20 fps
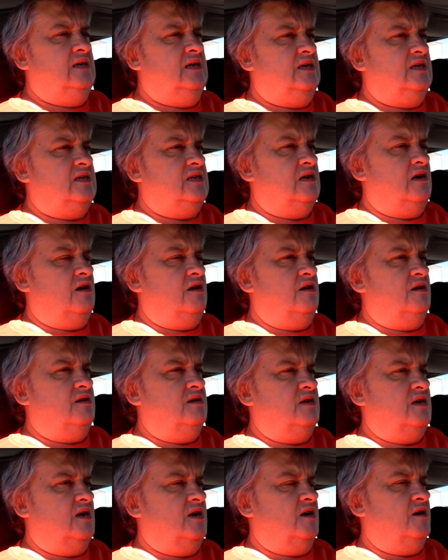So, and
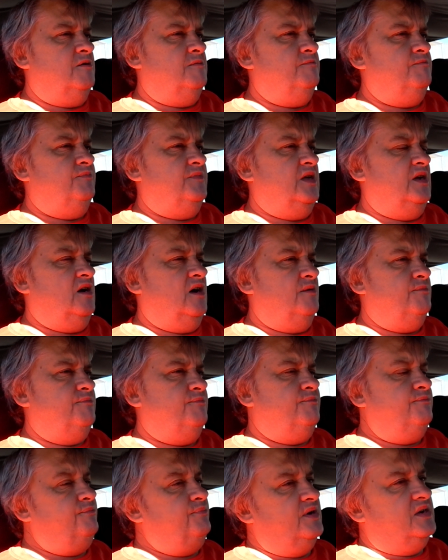then I
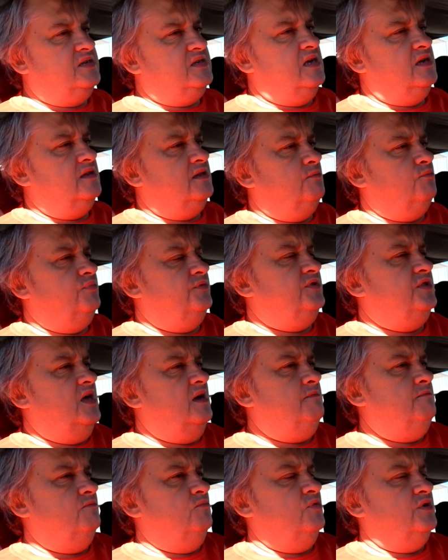presented
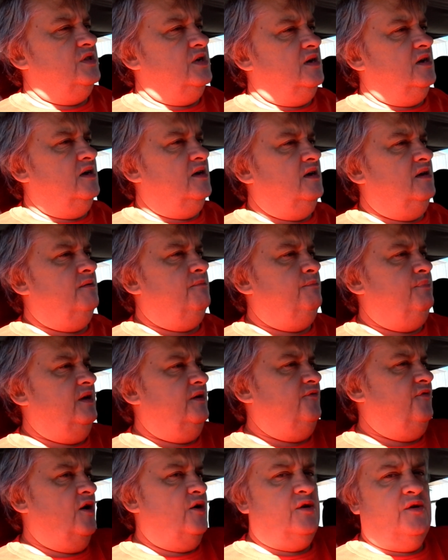them with a big
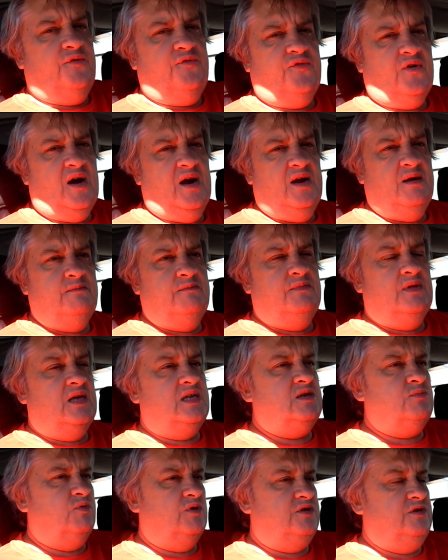photo frame.
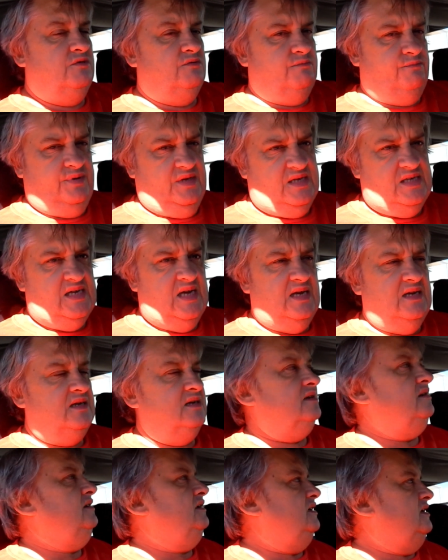That's what you'll be
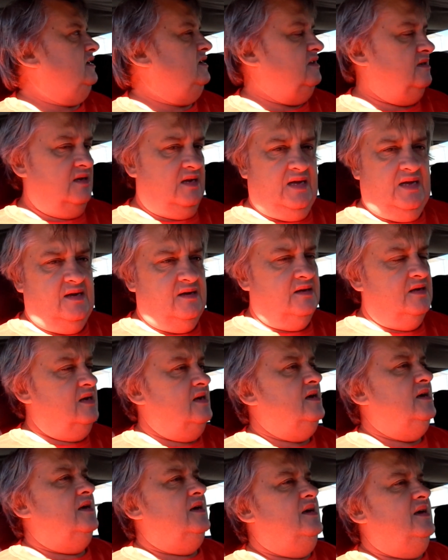seeing in here.
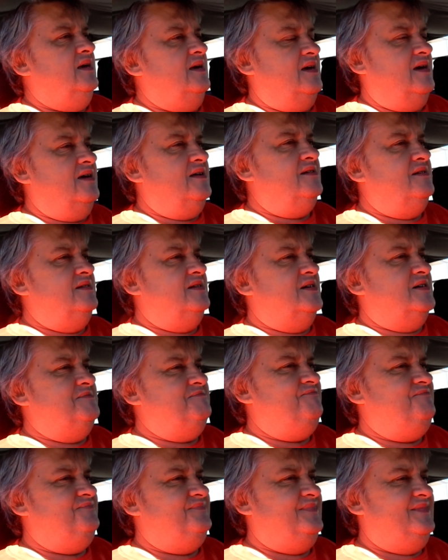And
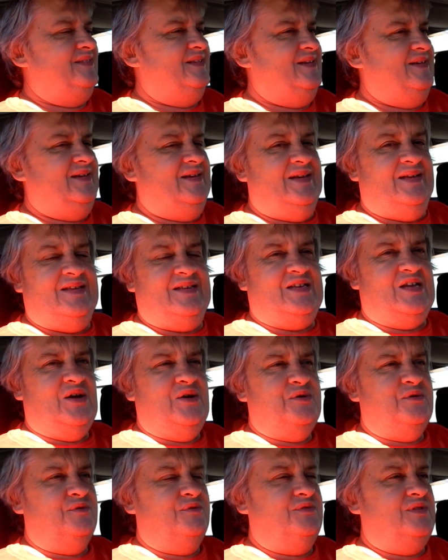
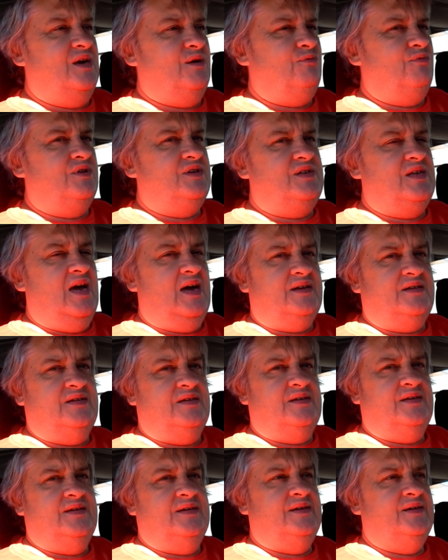so that was that.
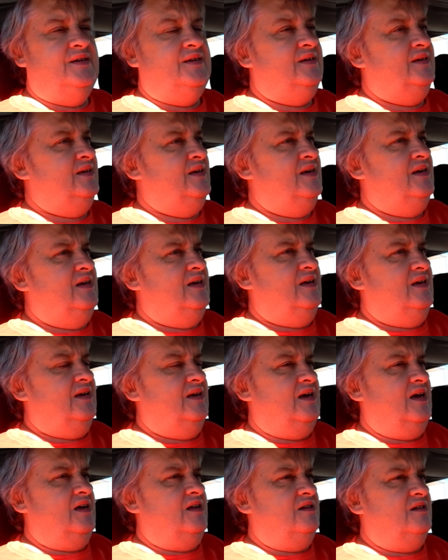
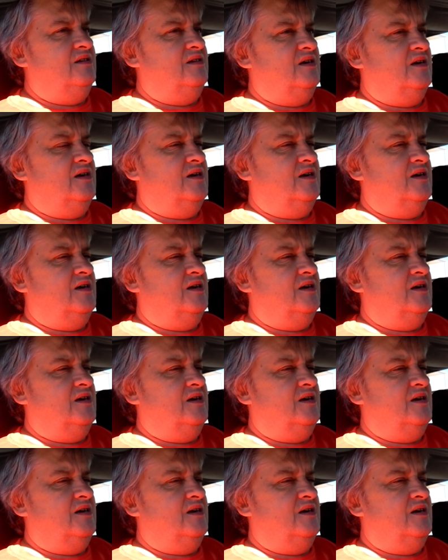And